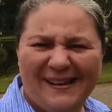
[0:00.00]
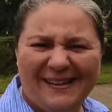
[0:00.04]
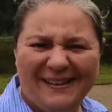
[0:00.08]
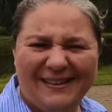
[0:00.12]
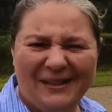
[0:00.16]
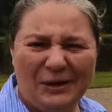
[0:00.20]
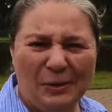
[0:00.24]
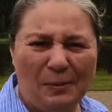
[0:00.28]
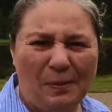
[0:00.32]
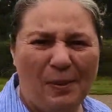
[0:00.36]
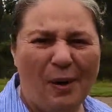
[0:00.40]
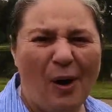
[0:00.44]

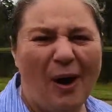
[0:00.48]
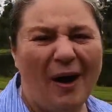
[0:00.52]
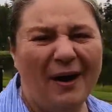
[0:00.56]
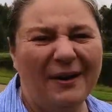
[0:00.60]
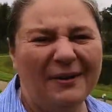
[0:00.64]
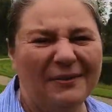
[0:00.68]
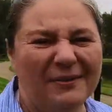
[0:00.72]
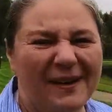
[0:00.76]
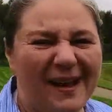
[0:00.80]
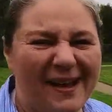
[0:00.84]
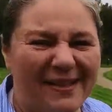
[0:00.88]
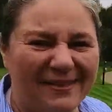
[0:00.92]
Little
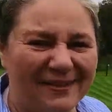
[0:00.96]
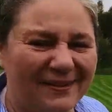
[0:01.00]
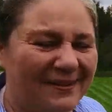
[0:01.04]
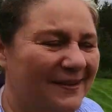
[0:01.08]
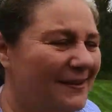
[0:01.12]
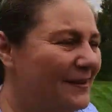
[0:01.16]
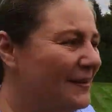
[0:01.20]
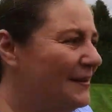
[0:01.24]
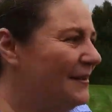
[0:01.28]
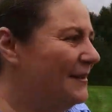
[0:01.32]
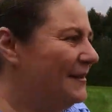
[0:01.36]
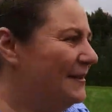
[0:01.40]
pond, rather.
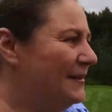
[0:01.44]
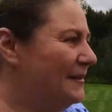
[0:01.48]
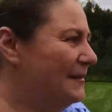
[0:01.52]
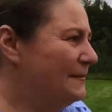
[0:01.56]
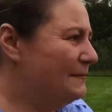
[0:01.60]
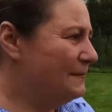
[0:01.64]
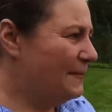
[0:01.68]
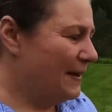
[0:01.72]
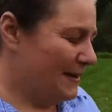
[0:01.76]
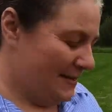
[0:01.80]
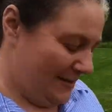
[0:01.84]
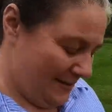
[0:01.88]

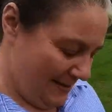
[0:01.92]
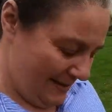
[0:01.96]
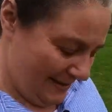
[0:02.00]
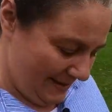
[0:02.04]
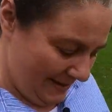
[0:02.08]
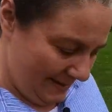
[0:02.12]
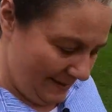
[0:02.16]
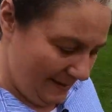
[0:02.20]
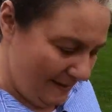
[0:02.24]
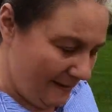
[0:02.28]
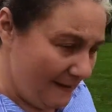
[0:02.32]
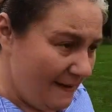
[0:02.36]
But
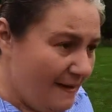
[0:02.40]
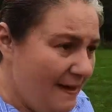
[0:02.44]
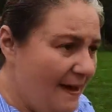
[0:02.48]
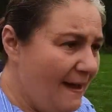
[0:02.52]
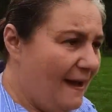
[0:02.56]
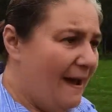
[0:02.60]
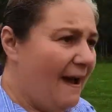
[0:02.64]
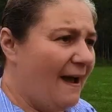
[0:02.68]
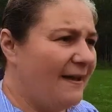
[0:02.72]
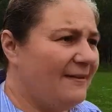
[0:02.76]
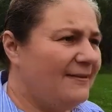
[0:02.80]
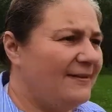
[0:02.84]

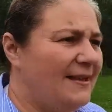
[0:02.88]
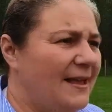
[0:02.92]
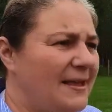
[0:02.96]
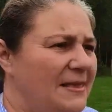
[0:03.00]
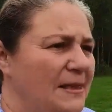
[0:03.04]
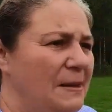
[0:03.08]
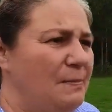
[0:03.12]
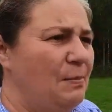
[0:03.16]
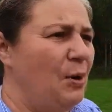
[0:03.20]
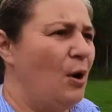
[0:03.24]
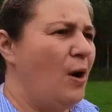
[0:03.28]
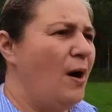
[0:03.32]
I
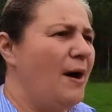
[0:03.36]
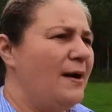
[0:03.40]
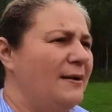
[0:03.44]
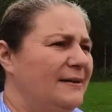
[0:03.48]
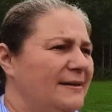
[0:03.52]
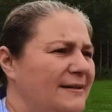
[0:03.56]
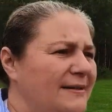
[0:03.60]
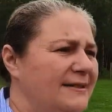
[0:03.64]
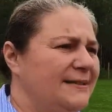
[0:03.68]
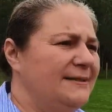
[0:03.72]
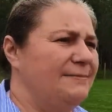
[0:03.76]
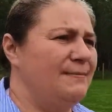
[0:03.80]
say the
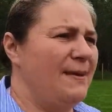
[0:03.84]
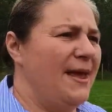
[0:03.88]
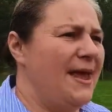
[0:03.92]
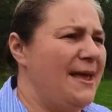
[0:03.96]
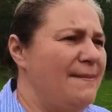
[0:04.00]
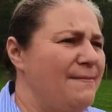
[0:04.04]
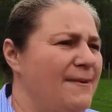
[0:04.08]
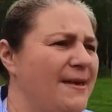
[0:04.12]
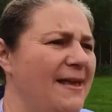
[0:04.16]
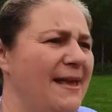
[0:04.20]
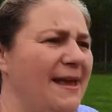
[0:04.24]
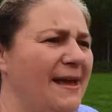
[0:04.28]
pond is
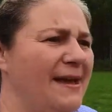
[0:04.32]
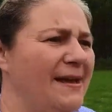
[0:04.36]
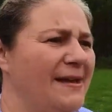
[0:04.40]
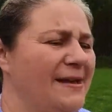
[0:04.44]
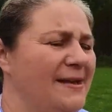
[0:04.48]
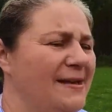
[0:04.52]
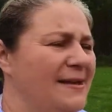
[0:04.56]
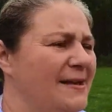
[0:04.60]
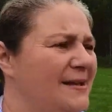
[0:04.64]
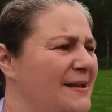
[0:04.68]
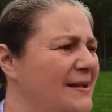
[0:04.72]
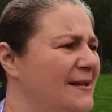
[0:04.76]
maybe
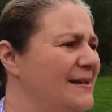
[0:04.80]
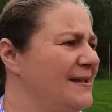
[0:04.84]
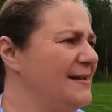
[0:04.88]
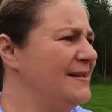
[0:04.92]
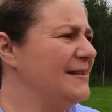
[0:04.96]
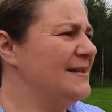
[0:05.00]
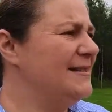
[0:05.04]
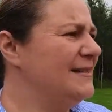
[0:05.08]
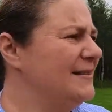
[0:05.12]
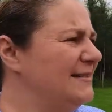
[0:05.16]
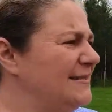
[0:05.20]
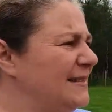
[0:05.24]

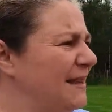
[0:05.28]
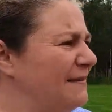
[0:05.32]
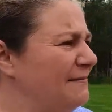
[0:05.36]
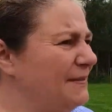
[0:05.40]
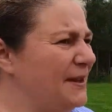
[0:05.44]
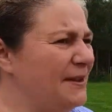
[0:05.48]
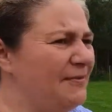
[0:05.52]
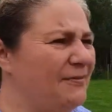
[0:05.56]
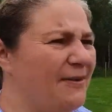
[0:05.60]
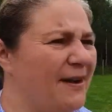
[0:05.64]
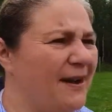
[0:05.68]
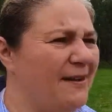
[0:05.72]

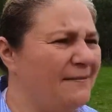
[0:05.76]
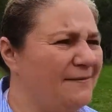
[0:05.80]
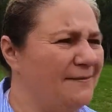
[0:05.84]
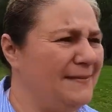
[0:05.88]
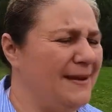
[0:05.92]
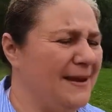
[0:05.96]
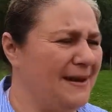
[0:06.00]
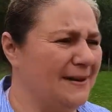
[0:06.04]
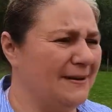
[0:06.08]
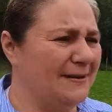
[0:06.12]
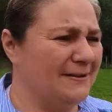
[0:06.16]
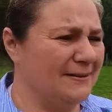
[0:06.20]
75
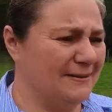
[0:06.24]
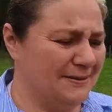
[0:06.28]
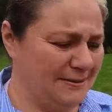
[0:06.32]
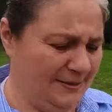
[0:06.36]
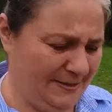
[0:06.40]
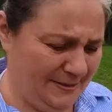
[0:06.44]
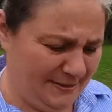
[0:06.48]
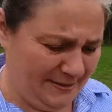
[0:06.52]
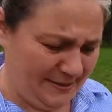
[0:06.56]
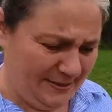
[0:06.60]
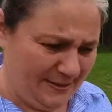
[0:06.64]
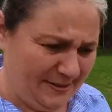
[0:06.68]

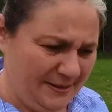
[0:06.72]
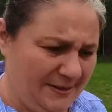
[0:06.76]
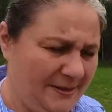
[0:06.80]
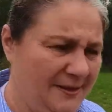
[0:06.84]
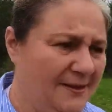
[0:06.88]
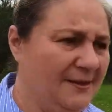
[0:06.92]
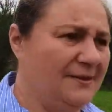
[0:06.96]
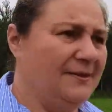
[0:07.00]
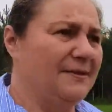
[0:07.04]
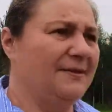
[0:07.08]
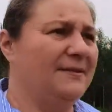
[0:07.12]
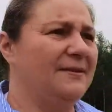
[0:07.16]
meters
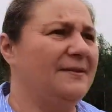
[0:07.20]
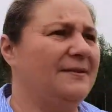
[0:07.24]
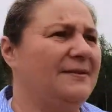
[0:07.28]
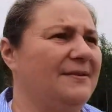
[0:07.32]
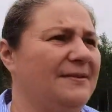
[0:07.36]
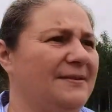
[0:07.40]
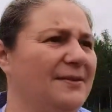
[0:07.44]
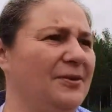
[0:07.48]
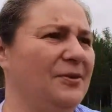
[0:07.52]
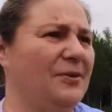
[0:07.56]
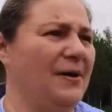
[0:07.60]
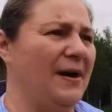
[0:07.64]

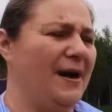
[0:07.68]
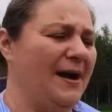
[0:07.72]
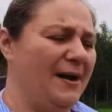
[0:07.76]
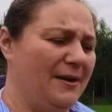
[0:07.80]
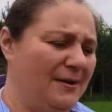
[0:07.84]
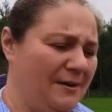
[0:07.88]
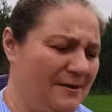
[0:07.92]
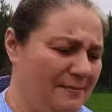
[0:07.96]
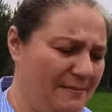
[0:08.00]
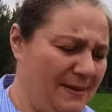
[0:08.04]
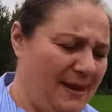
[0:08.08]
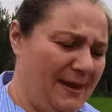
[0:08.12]
to
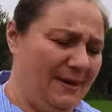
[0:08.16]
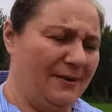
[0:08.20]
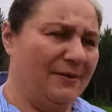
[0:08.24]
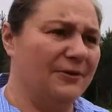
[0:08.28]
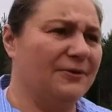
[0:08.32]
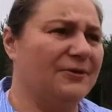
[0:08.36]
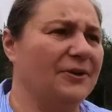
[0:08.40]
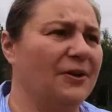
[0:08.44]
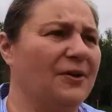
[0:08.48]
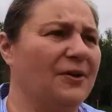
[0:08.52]
100 meters